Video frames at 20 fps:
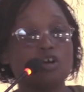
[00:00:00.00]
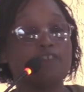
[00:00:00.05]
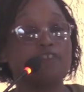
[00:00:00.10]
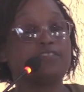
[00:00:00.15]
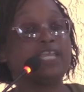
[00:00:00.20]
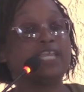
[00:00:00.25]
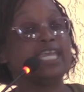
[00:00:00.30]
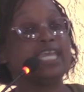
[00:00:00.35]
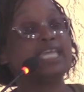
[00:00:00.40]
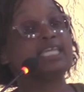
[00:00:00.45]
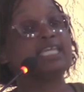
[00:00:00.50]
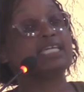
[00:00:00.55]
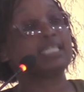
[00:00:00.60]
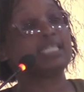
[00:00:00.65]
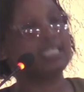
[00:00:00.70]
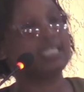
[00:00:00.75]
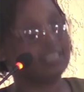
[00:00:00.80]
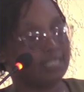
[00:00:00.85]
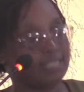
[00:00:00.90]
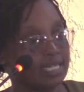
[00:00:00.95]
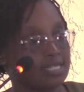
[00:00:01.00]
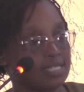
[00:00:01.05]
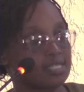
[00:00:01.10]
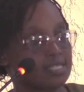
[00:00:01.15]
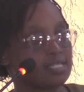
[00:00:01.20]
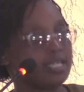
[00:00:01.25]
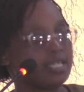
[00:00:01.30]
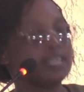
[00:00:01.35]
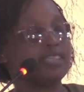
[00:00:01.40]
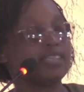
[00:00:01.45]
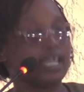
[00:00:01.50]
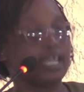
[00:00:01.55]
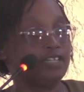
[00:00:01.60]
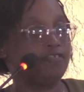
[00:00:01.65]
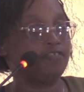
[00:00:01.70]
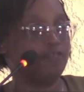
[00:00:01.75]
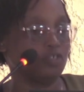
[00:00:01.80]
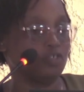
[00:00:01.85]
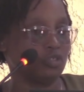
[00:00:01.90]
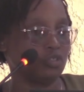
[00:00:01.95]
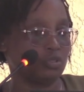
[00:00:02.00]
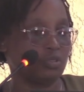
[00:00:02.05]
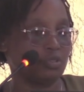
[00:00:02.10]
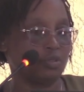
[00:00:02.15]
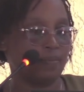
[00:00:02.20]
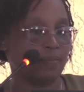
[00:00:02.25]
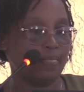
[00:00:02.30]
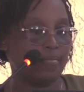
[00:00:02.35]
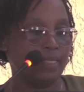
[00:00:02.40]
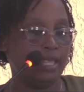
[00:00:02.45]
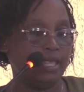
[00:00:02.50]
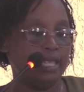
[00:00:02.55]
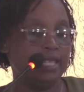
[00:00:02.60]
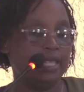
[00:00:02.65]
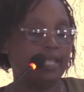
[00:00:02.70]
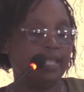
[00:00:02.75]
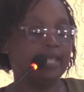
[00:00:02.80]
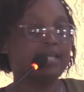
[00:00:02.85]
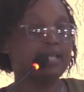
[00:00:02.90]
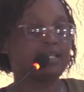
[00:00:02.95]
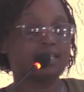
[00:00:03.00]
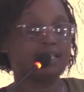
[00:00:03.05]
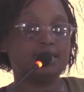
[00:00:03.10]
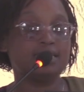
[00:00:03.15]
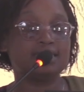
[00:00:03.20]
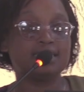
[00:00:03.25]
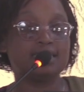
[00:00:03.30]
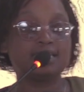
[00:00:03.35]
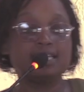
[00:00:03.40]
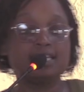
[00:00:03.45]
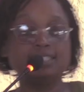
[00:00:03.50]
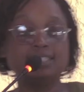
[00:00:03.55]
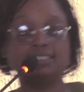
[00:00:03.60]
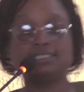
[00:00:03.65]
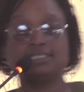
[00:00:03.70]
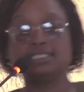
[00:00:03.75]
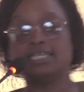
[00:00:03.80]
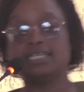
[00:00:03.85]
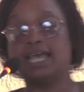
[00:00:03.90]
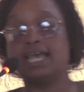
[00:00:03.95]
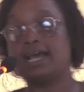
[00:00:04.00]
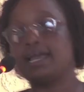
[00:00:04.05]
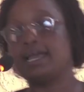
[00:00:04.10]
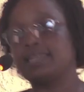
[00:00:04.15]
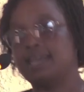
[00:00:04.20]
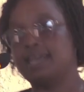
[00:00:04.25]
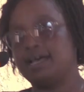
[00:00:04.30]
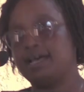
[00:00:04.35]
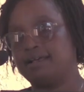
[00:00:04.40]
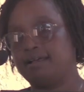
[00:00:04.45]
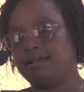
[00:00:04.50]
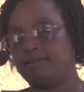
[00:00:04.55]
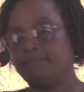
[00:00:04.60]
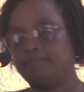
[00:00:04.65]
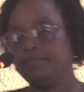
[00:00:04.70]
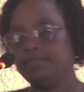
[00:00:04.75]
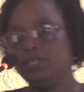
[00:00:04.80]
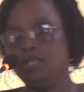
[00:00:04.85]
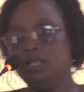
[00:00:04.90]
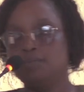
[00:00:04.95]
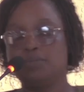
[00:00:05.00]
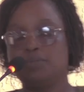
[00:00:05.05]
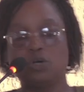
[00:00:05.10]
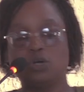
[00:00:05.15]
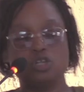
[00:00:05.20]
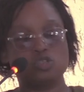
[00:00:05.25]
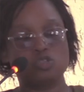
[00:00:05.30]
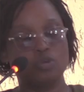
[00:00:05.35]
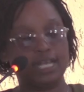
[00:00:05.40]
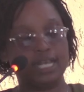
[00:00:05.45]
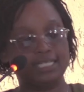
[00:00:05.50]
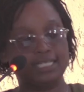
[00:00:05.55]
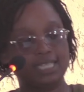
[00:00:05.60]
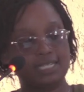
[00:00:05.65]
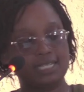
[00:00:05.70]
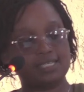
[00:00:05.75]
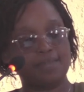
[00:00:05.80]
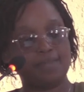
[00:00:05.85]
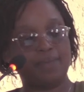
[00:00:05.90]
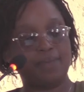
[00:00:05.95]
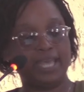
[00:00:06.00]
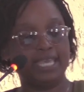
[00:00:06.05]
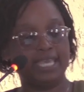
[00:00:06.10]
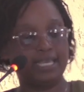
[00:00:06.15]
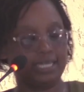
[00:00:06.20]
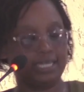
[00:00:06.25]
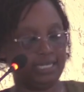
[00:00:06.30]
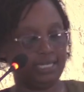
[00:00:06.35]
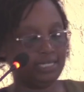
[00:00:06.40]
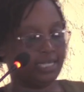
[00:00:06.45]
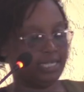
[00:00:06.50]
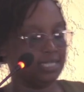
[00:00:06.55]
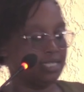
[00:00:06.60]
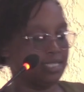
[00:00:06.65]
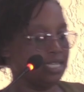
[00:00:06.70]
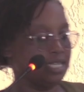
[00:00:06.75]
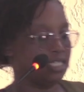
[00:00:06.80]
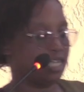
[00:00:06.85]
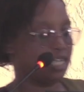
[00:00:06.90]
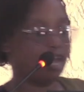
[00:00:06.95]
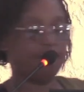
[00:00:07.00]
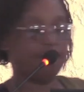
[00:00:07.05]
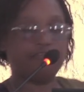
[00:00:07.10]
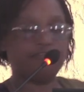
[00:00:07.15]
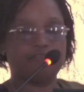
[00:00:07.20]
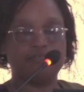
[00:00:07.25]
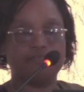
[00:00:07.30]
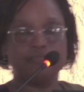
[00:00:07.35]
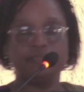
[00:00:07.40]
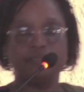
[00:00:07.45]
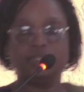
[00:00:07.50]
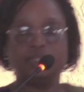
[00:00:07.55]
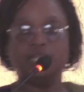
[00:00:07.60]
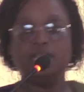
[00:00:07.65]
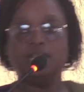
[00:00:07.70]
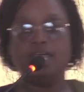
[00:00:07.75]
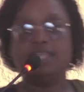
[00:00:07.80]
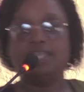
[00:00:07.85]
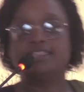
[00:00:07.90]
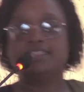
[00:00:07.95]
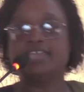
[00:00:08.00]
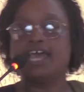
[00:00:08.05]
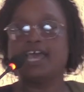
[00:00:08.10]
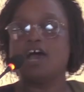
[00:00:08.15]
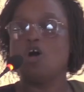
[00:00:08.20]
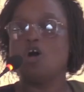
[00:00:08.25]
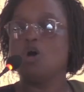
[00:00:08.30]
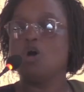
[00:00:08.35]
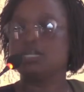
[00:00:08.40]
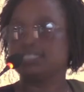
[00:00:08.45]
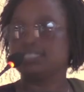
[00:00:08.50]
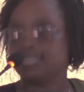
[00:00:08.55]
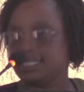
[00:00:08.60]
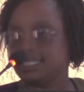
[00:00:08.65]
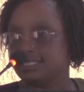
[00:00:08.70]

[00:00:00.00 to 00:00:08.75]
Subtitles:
the ingredients in that food. Ingredient listing yakanaka, because ukatarisa pa ingredients yechikafu, they are ordered.